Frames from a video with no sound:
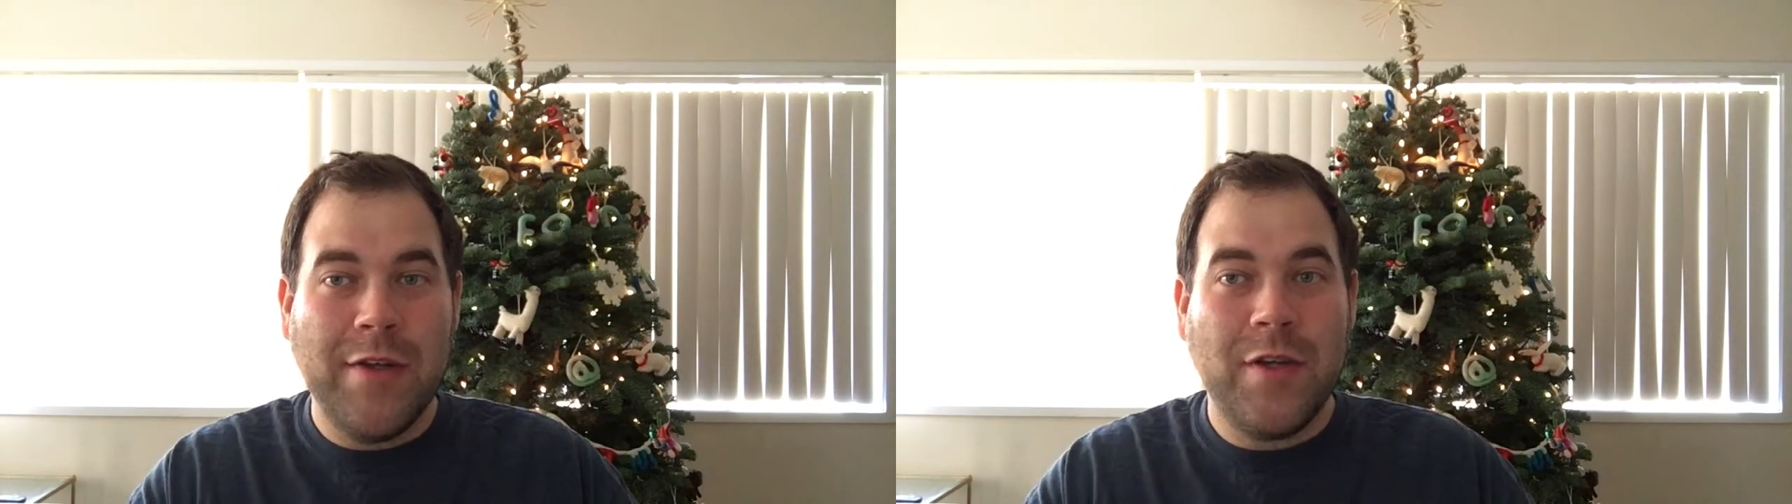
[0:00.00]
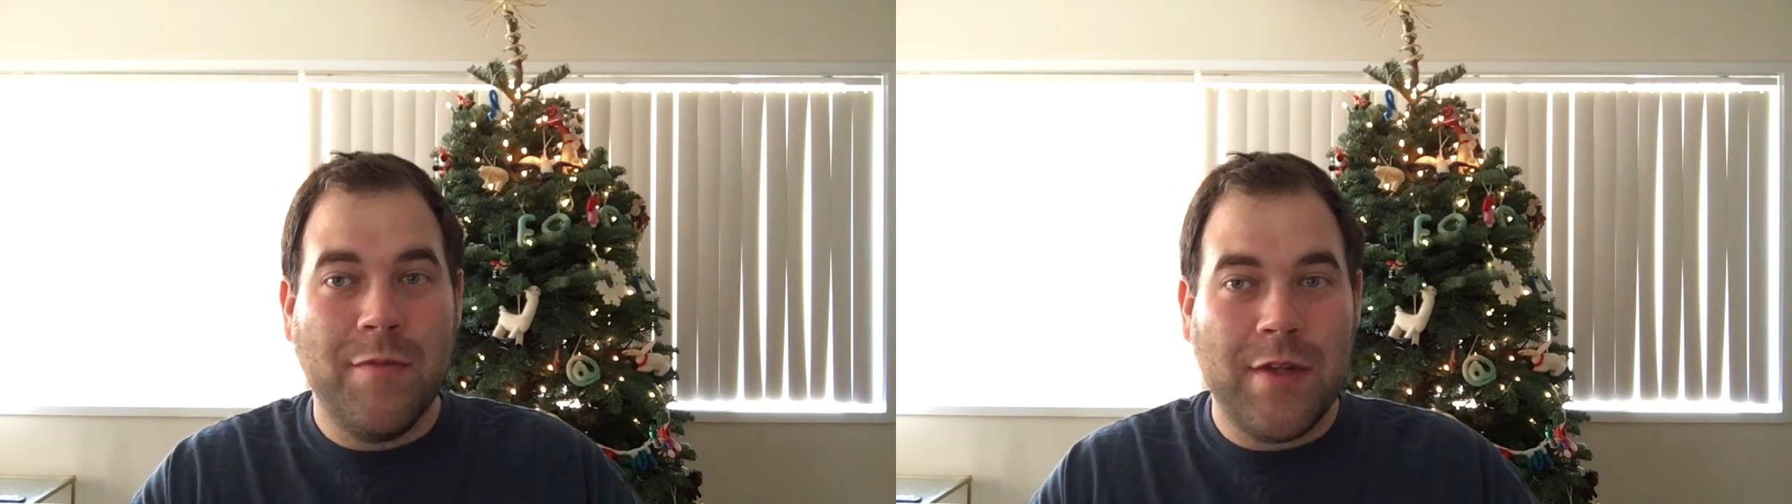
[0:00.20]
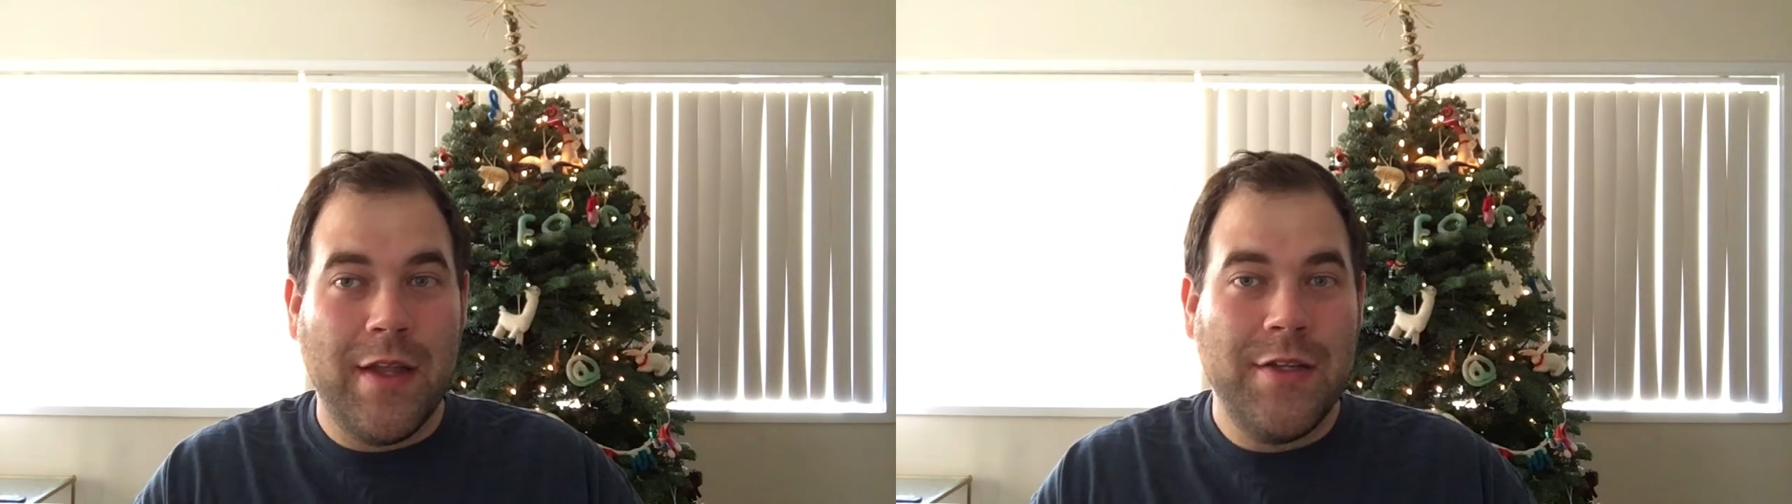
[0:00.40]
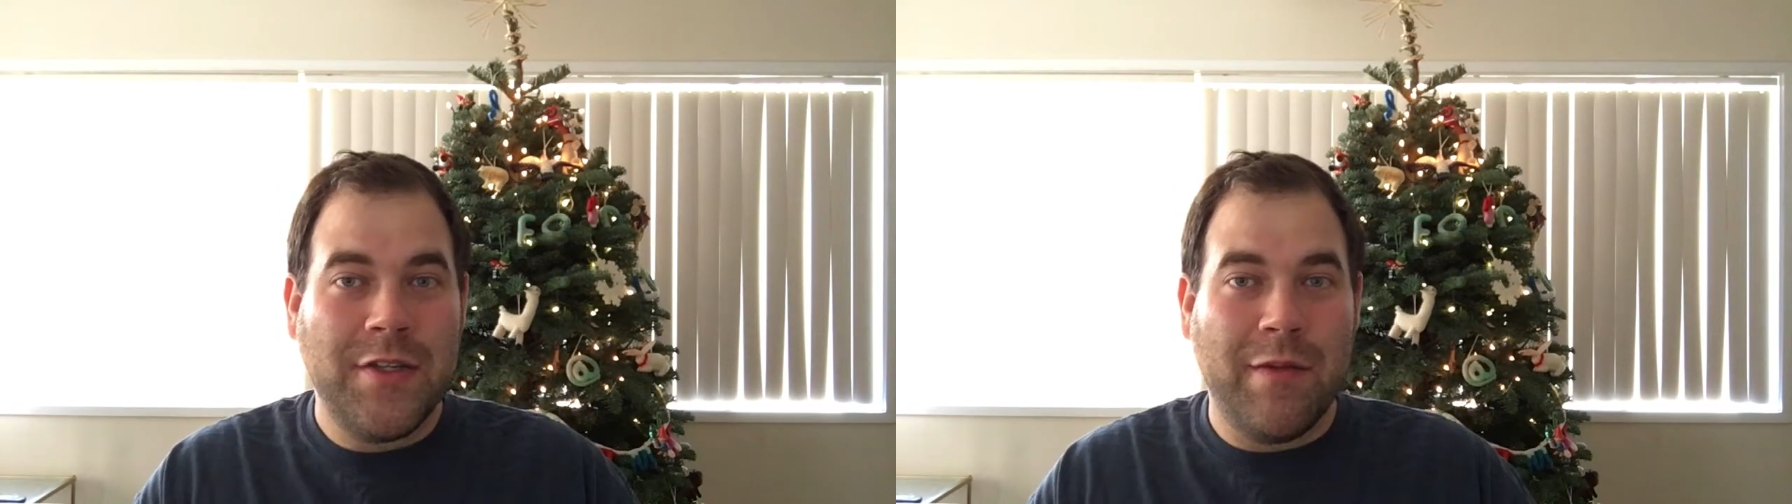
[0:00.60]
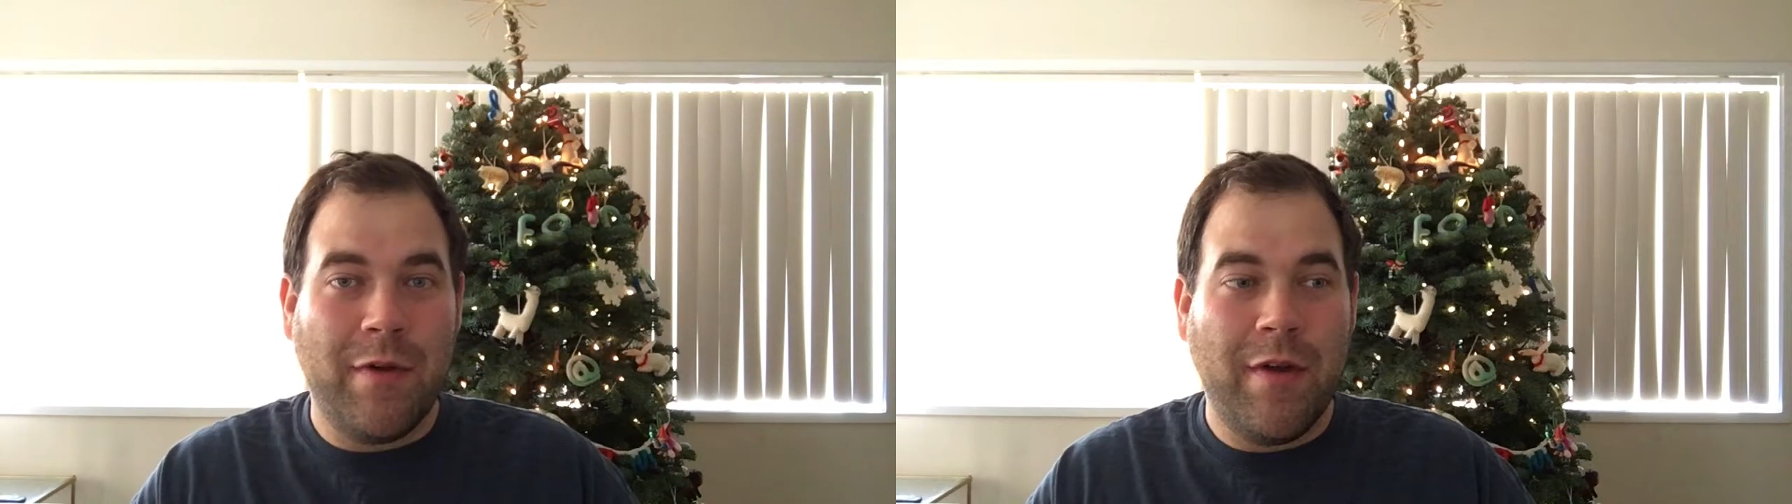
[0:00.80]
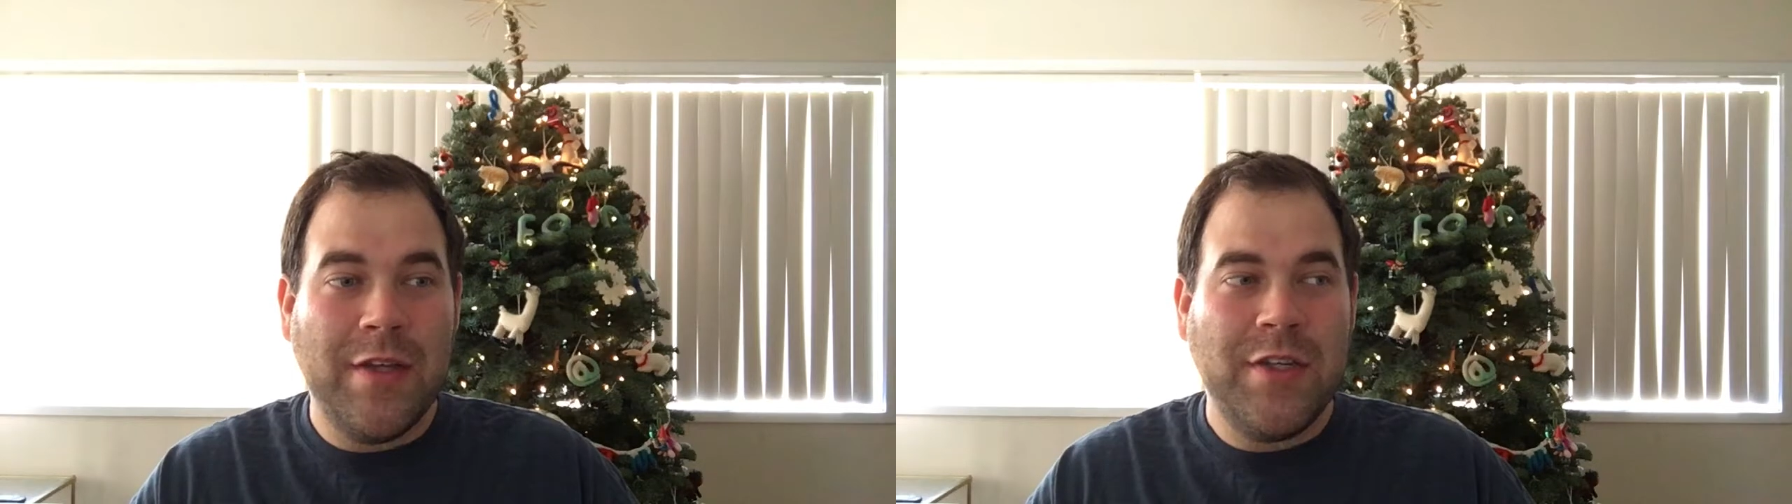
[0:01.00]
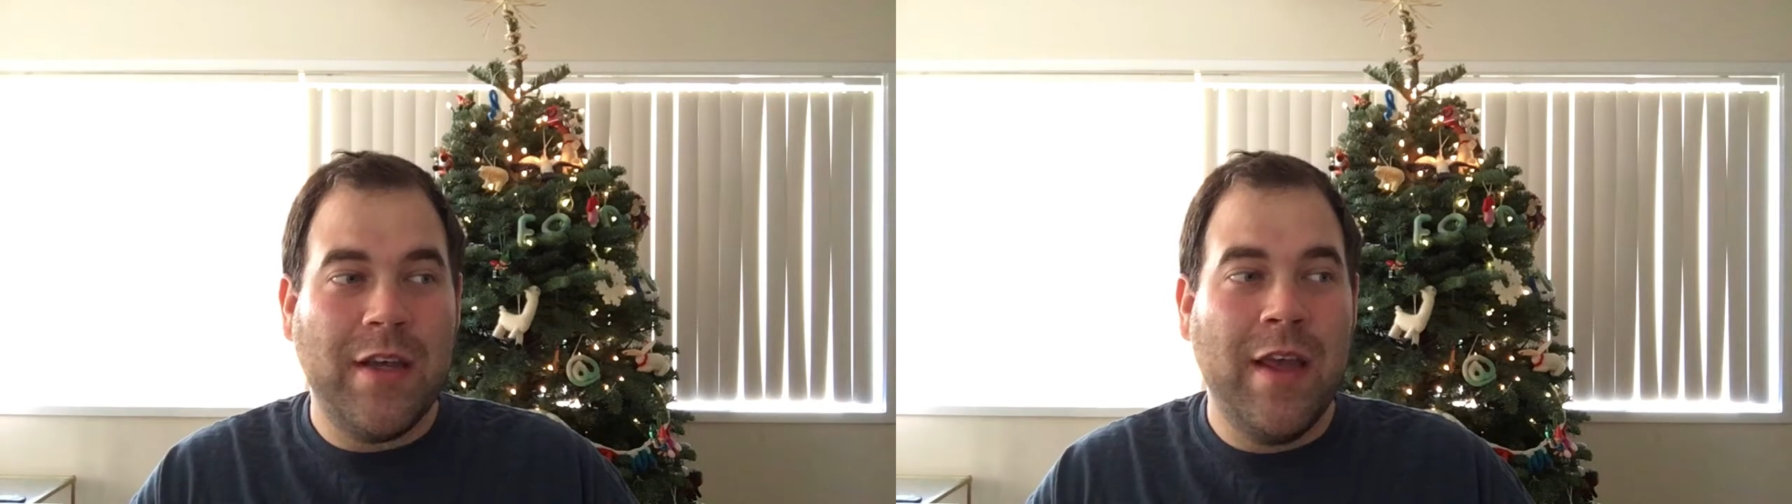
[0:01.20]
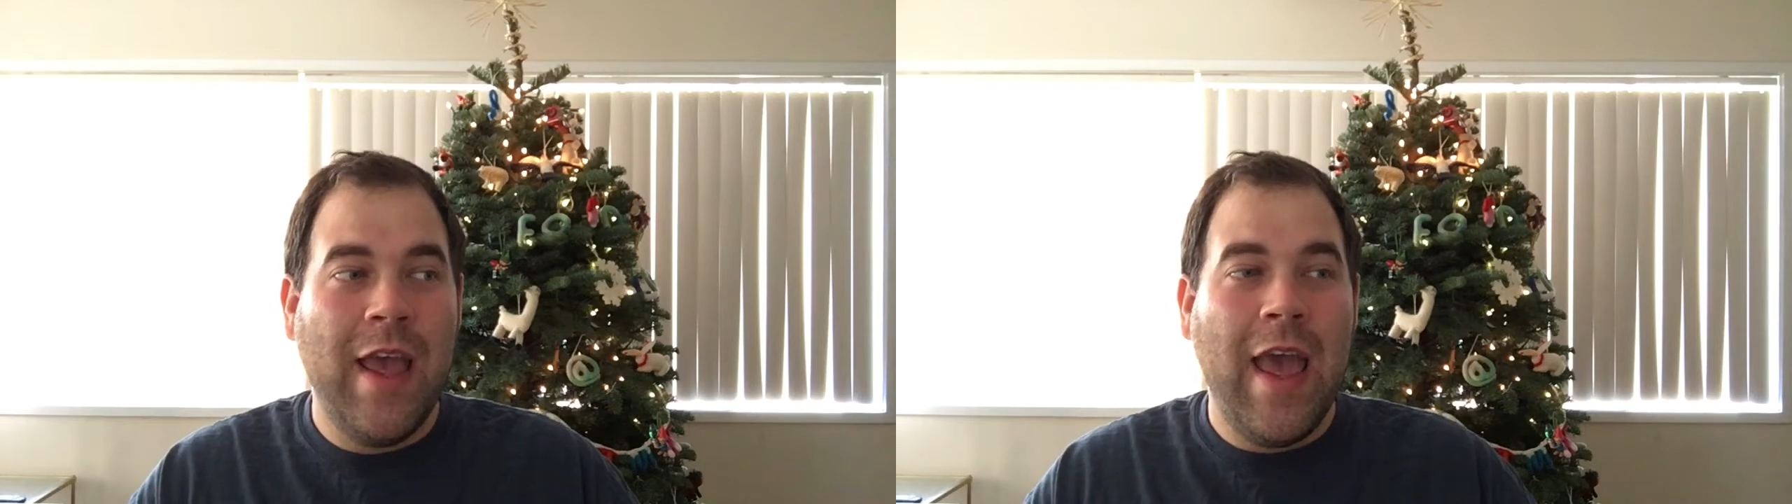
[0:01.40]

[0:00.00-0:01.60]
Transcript: Trump's relationship with Russia.